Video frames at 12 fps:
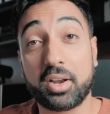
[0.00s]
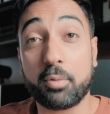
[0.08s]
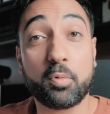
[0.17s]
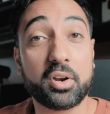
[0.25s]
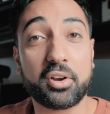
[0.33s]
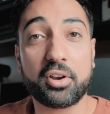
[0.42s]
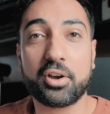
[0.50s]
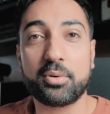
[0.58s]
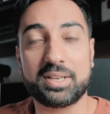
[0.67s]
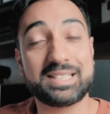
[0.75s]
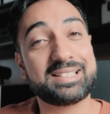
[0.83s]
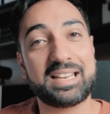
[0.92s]
I want to know
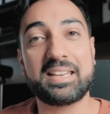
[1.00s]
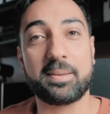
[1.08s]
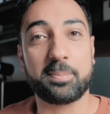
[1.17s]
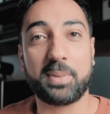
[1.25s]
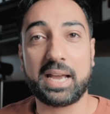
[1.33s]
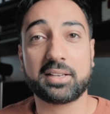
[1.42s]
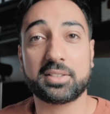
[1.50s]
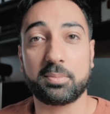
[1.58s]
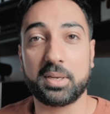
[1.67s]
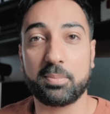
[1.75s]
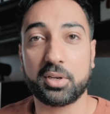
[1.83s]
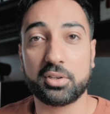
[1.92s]
and send it back to
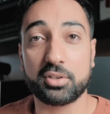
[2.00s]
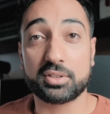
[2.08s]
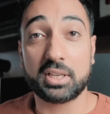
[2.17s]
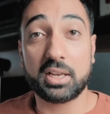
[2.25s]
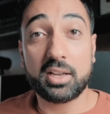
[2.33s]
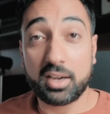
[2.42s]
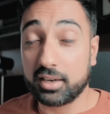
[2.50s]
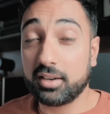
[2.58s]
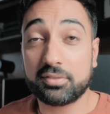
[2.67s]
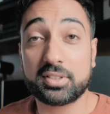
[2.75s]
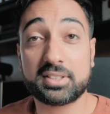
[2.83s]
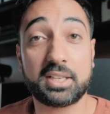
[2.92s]
me because I'd
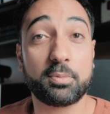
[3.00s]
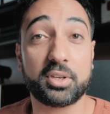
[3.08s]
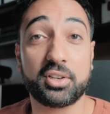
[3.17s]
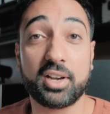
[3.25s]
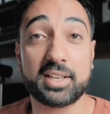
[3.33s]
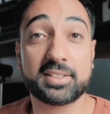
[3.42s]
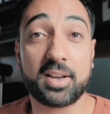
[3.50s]
love to see what you guys